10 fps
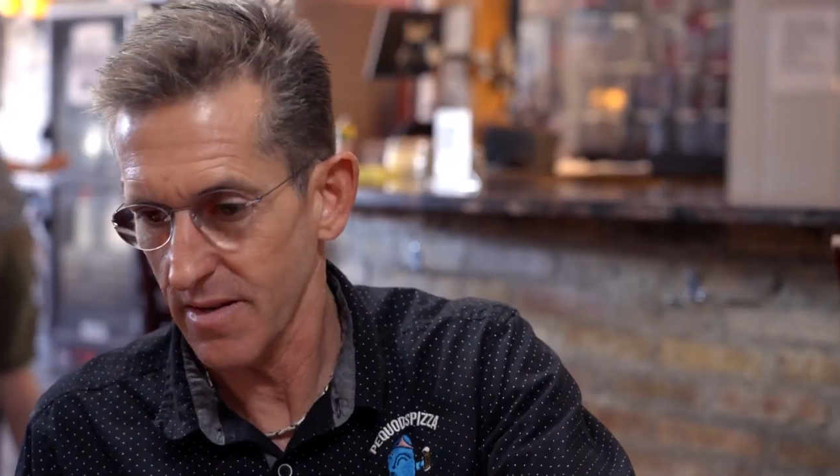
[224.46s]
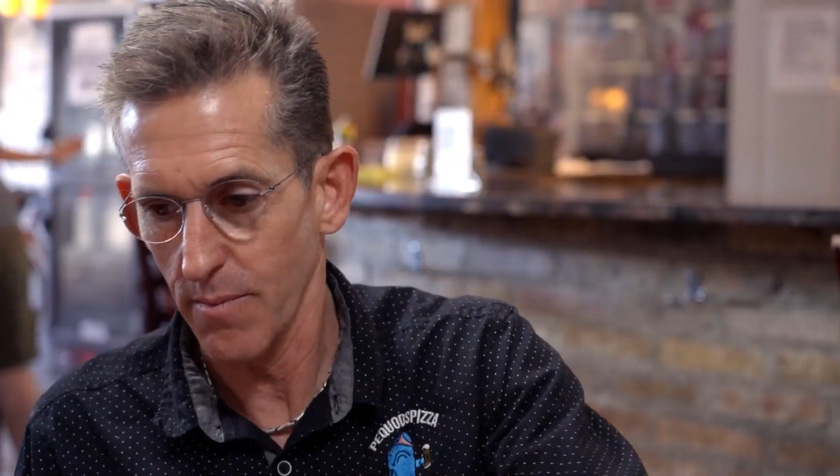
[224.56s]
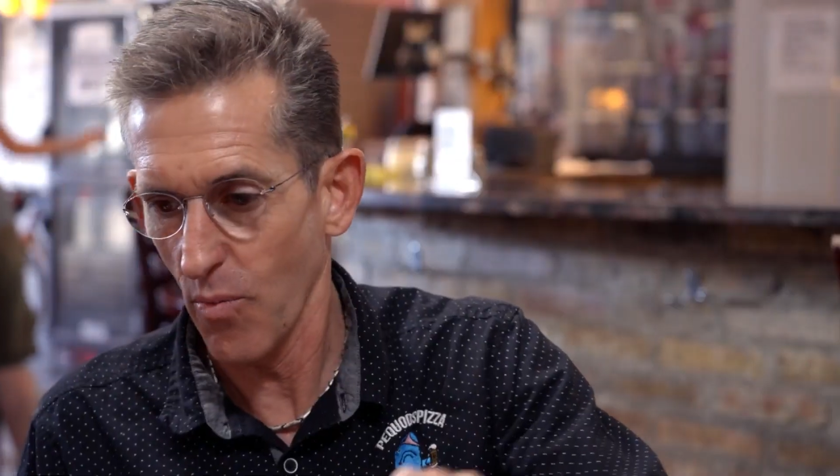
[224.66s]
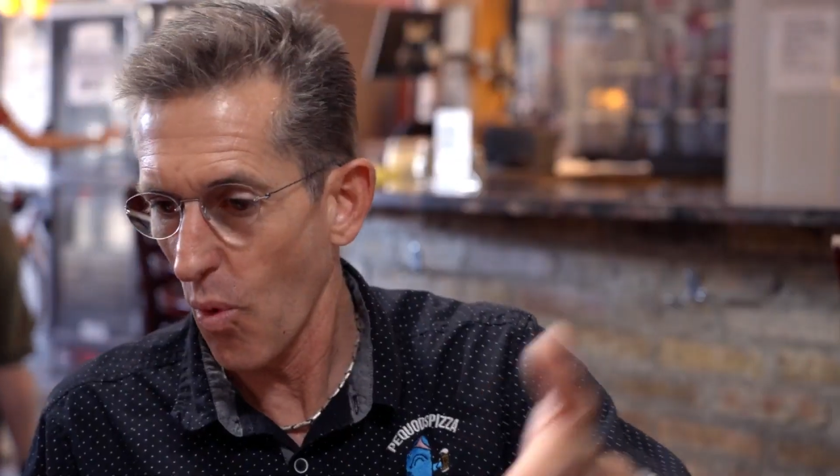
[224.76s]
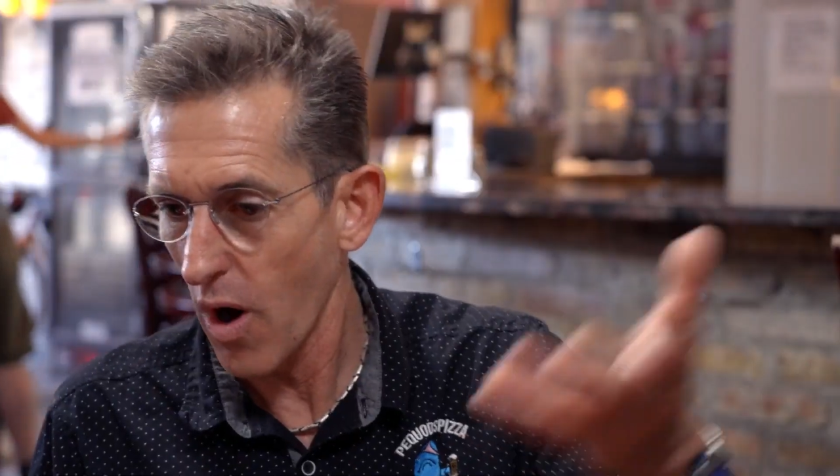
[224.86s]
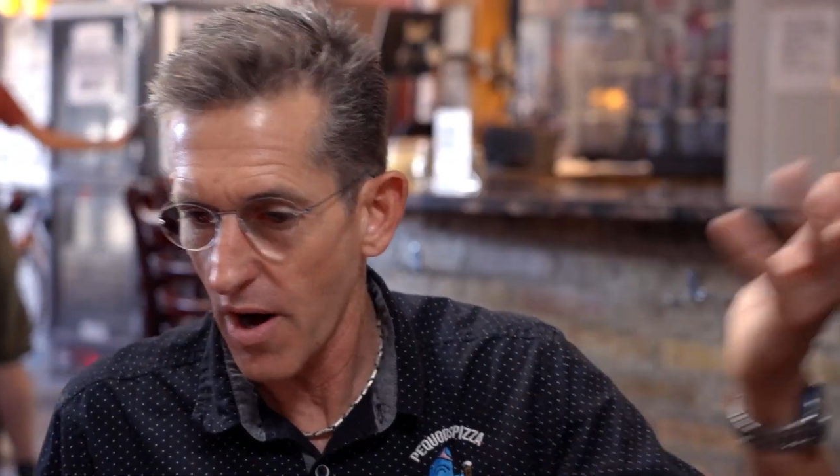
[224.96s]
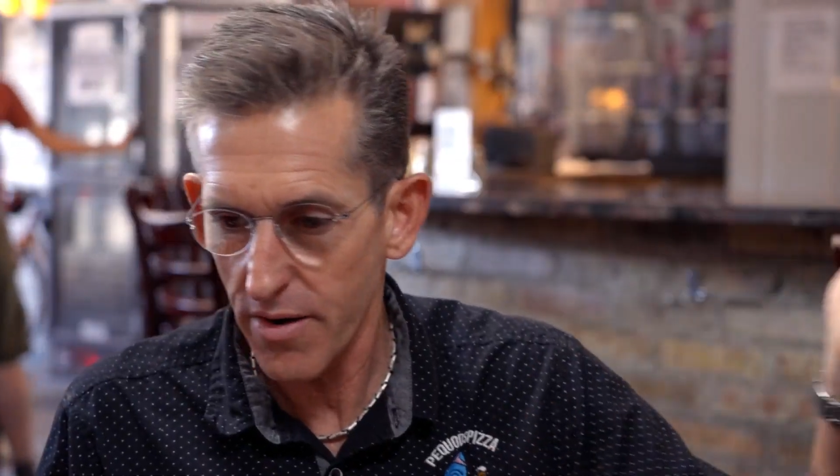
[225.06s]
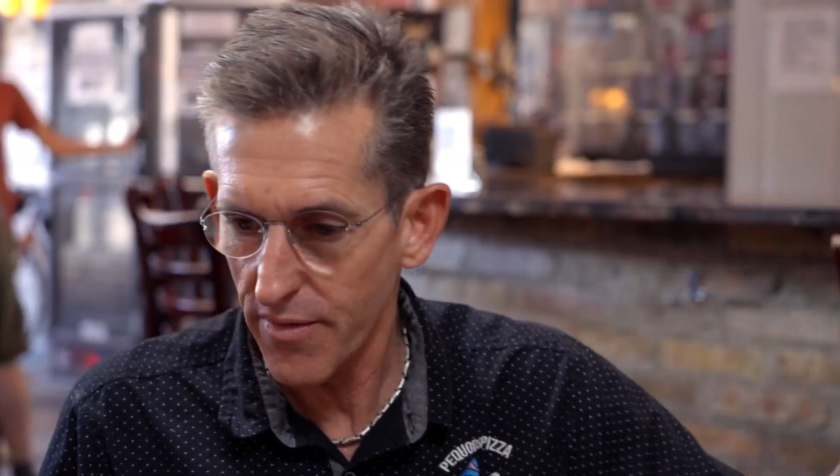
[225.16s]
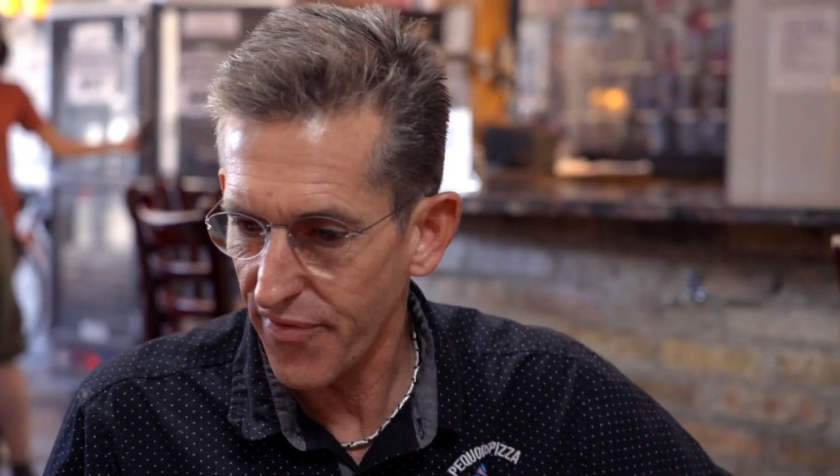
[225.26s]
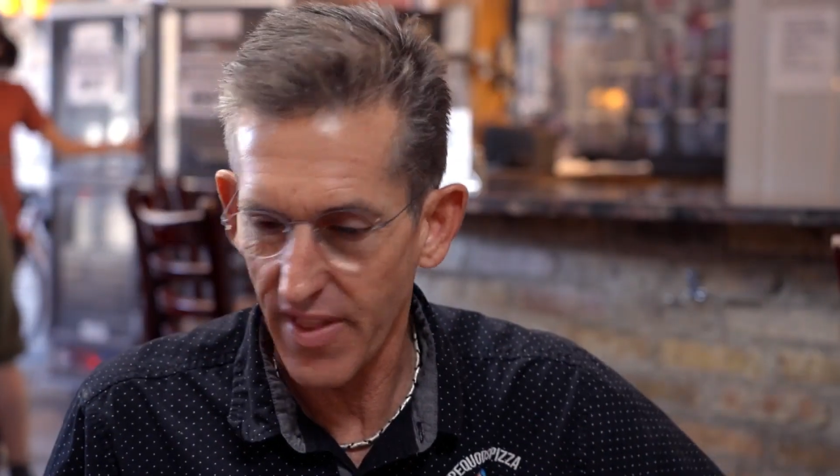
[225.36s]
some
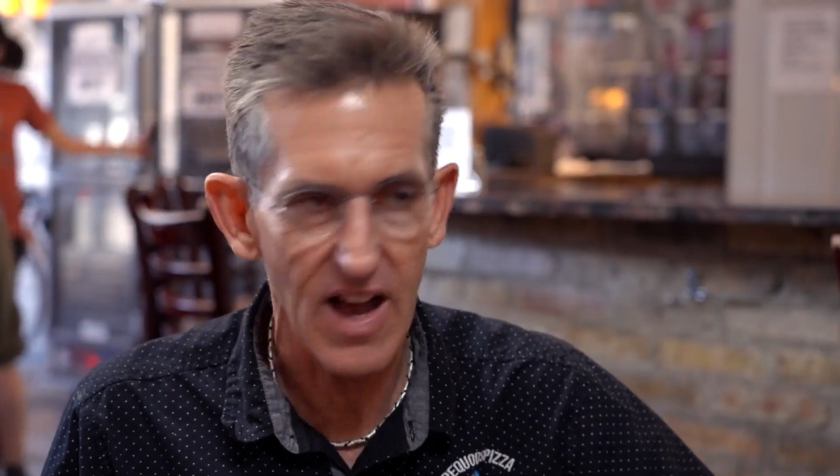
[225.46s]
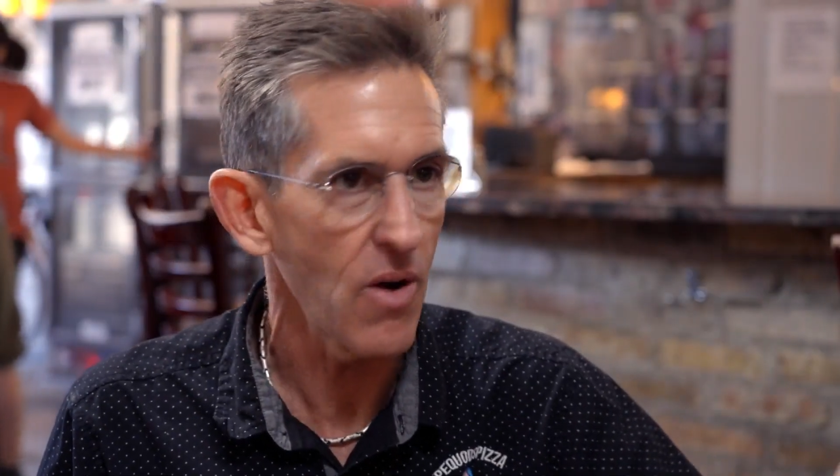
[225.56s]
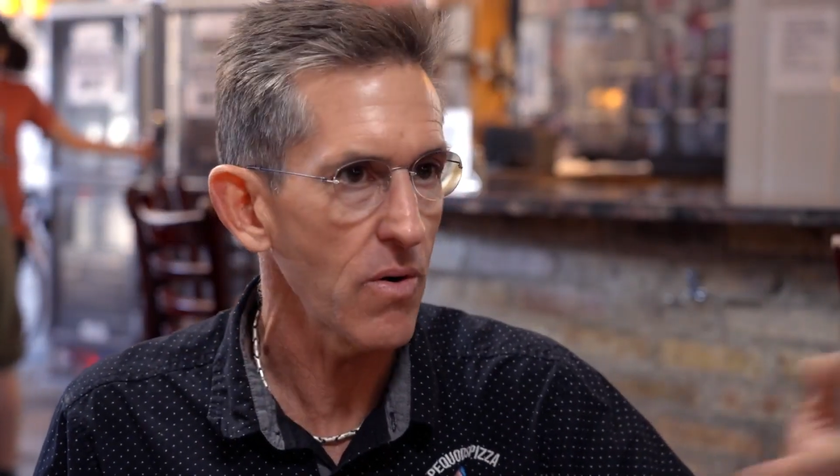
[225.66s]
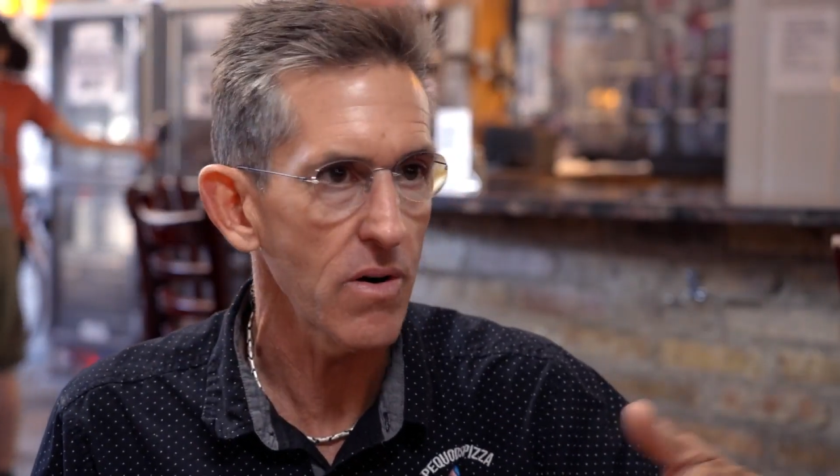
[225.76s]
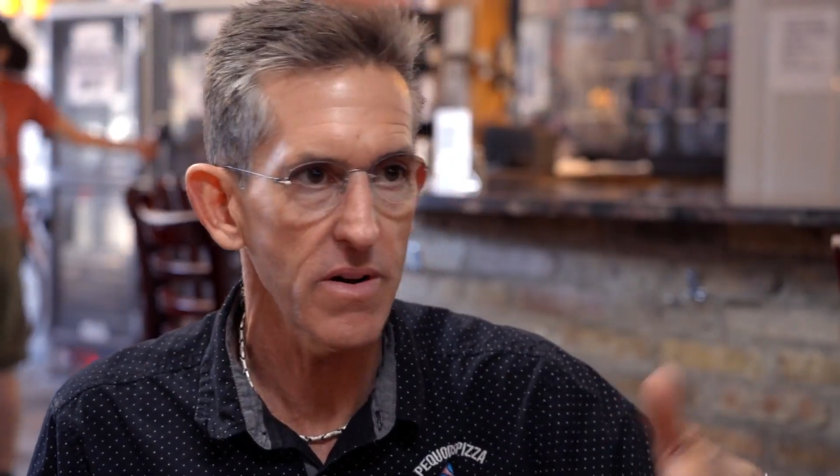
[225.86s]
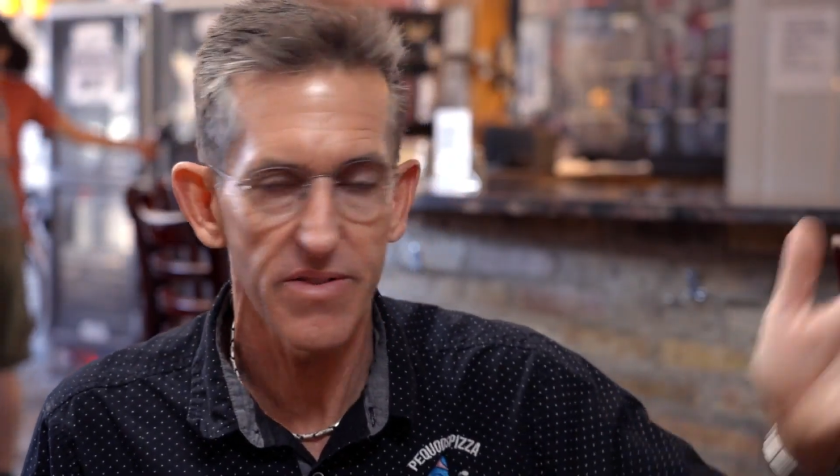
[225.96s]
water, flour,